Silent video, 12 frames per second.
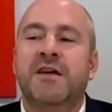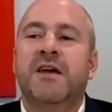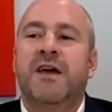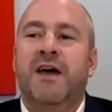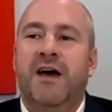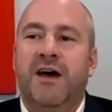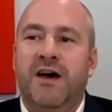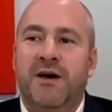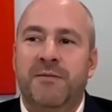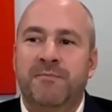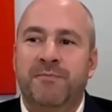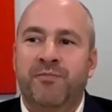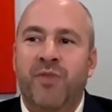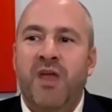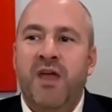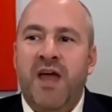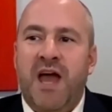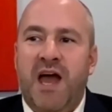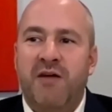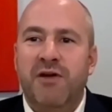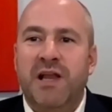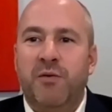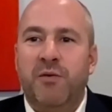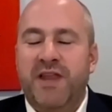And
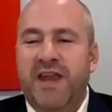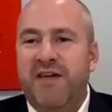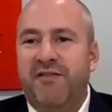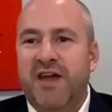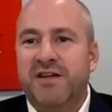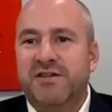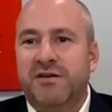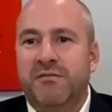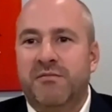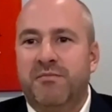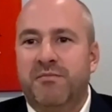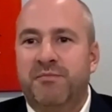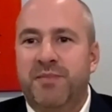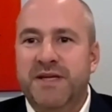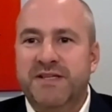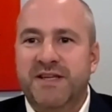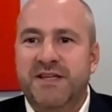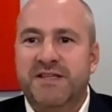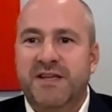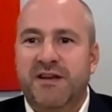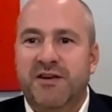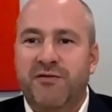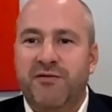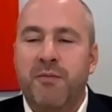really with an aviation business,
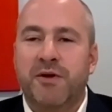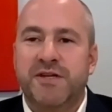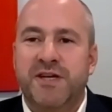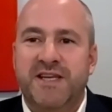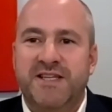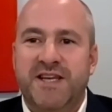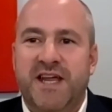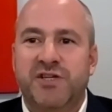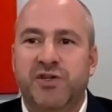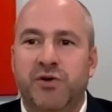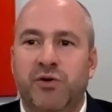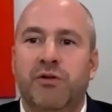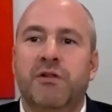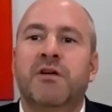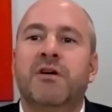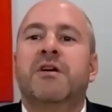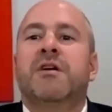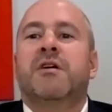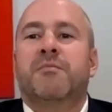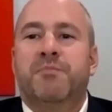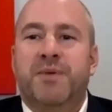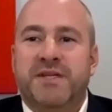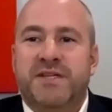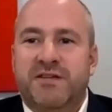it's very much an international
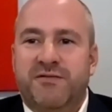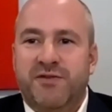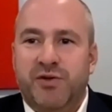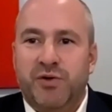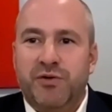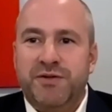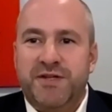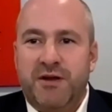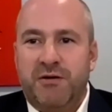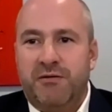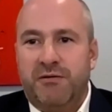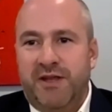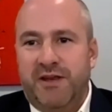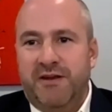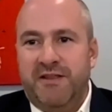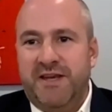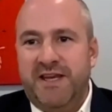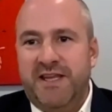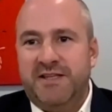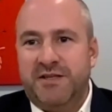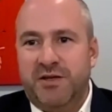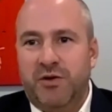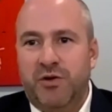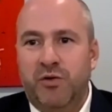business for sure. So, the need
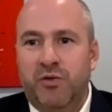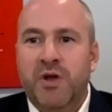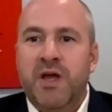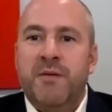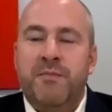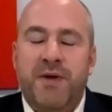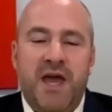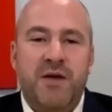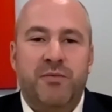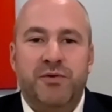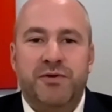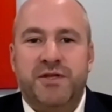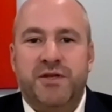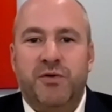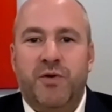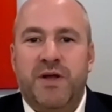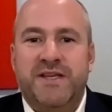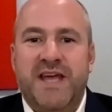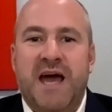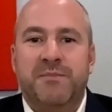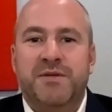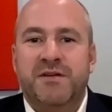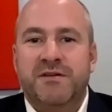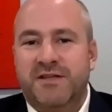to be able to
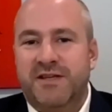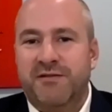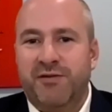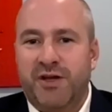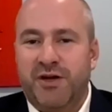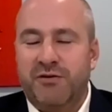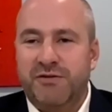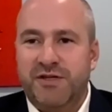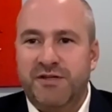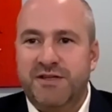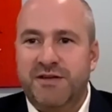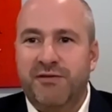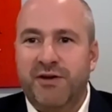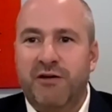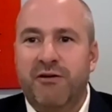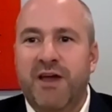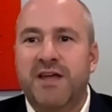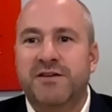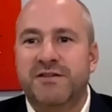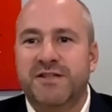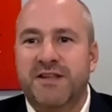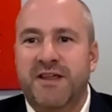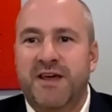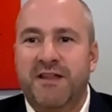adapt to different cultures, different locations,
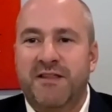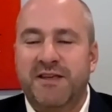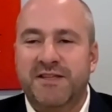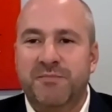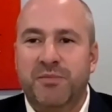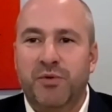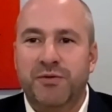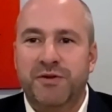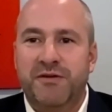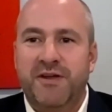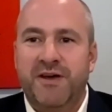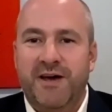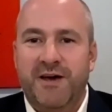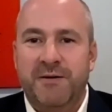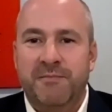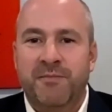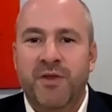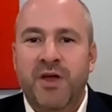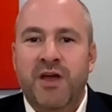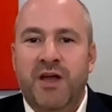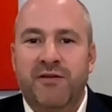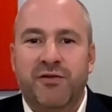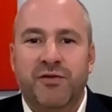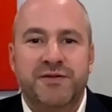I think is important. And
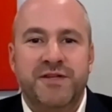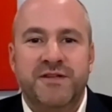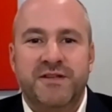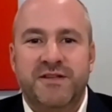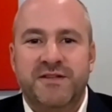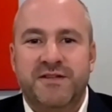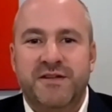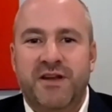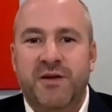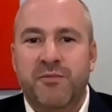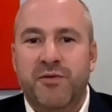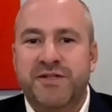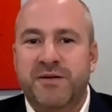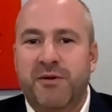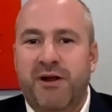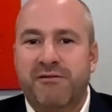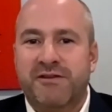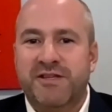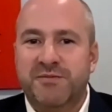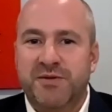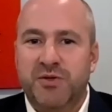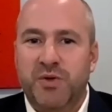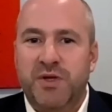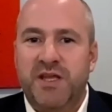of course, there's a number of similarities
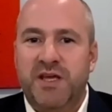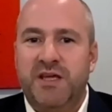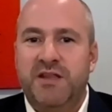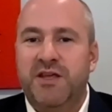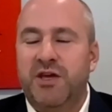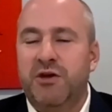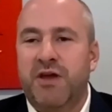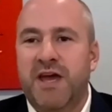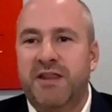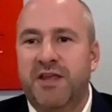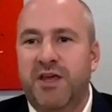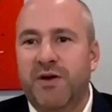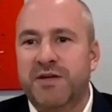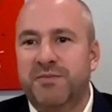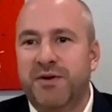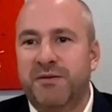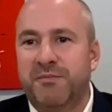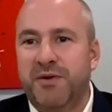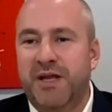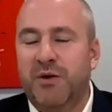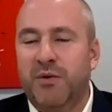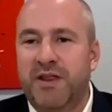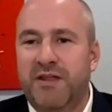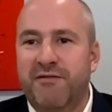between the UK and the US, but
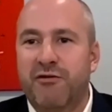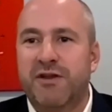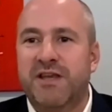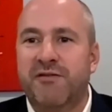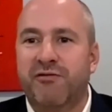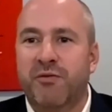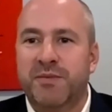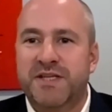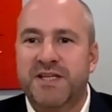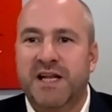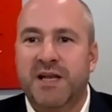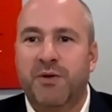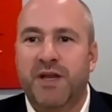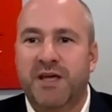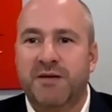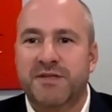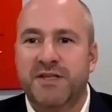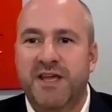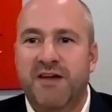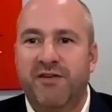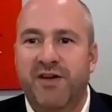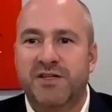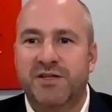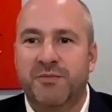equally they're very different, particularly when it comes to the
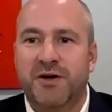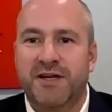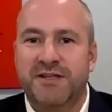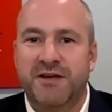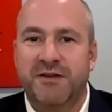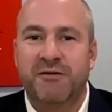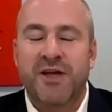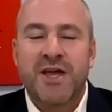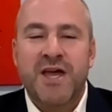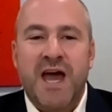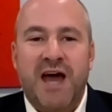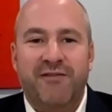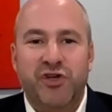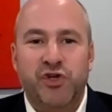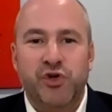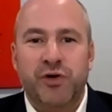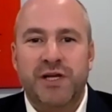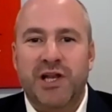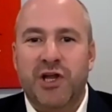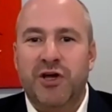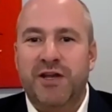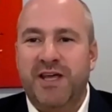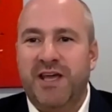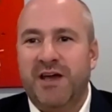aviation market. So I've enjoyed
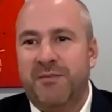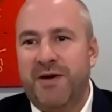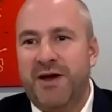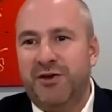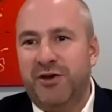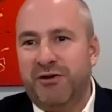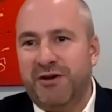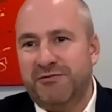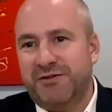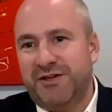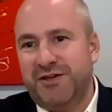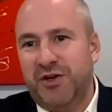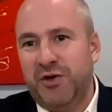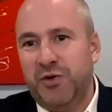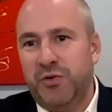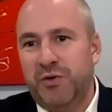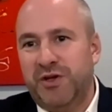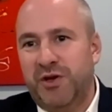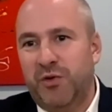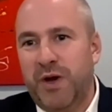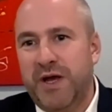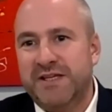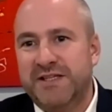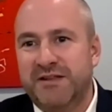learning about new culture, new
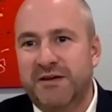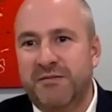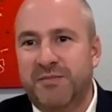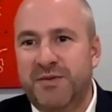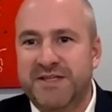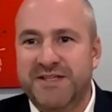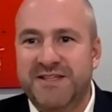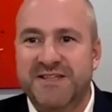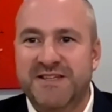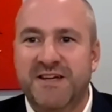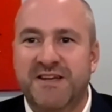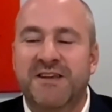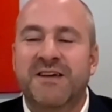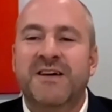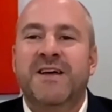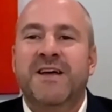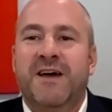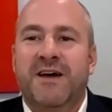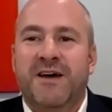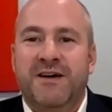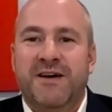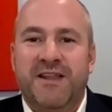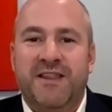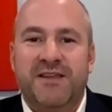ways that business is done.
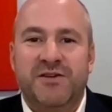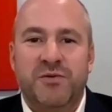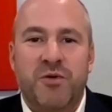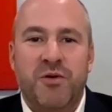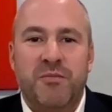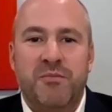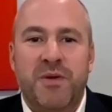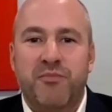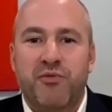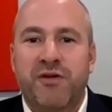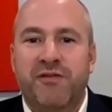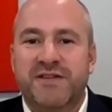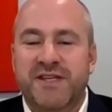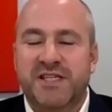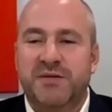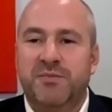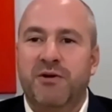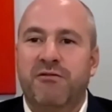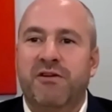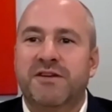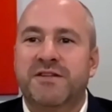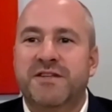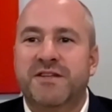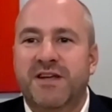I think some of my previous
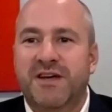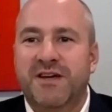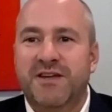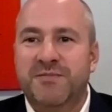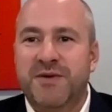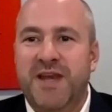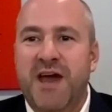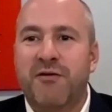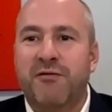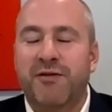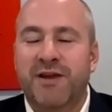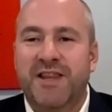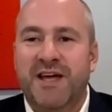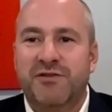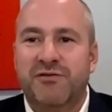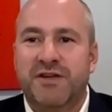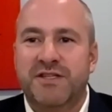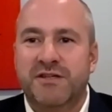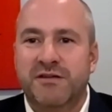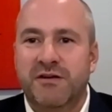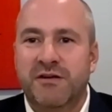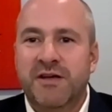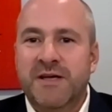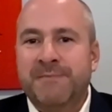experience has been helpful in that transition.
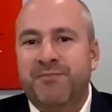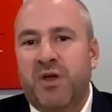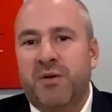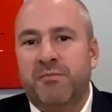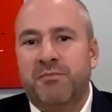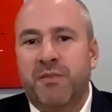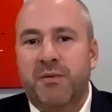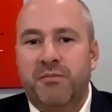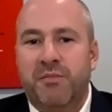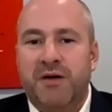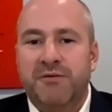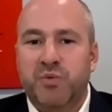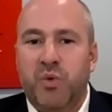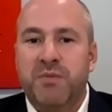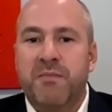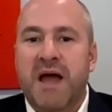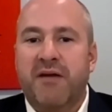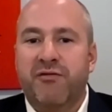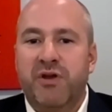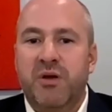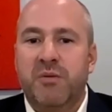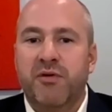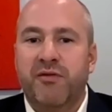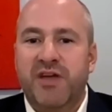I was with MAG for a
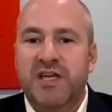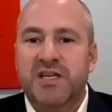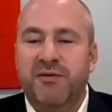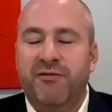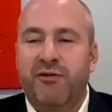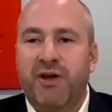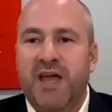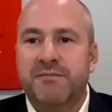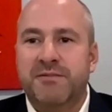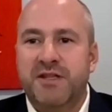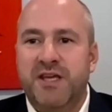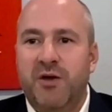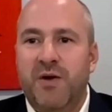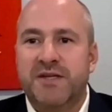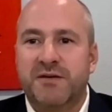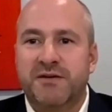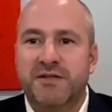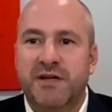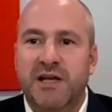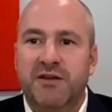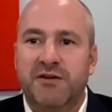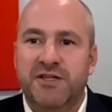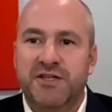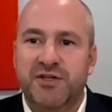number of years before I came to the US, so I certainly
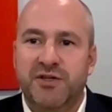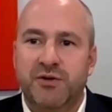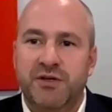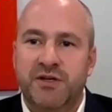understood,